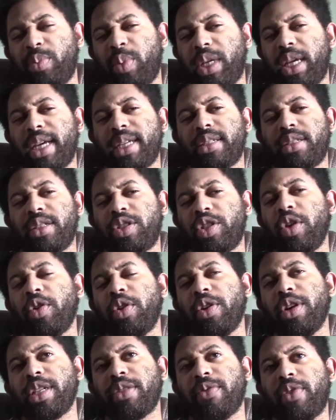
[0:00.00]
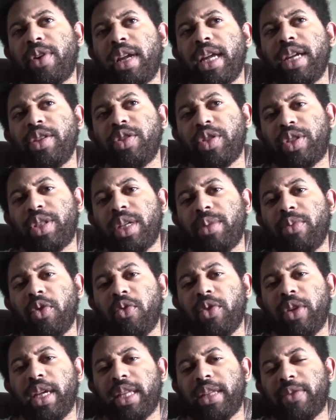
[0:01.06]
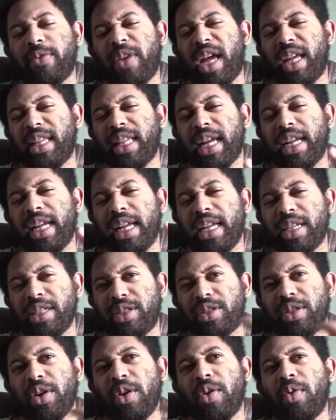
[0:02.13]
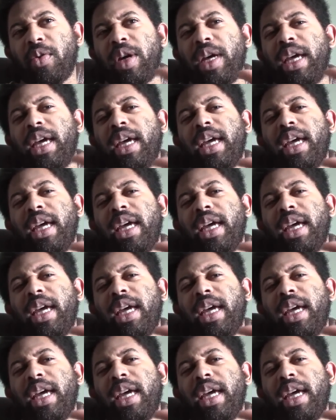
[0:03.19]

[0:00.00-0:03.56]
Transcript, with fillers: Because The Joker is a very interesting movie in the fact that it is so